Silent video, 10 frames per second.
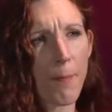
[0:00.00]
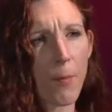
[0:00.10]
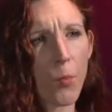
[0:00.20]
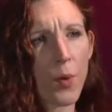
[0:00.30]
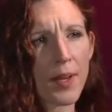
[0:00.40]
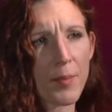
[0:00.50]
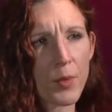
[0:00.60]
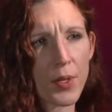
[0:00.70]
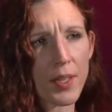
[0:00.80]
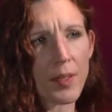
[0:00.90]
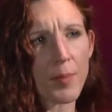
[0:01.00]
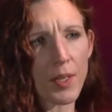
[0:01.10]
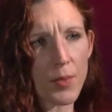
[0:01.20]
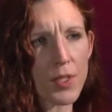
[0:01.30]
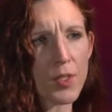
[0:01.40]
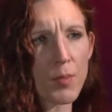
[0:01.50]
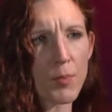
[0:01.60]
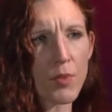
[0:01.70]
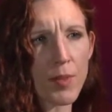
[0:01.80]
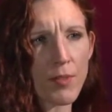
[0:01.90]
When I'm creating my original
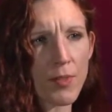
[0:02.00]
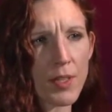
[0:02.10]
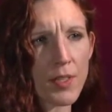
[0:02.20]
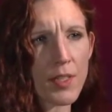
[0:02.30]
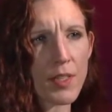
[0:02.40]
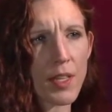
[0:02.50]
movement phrases,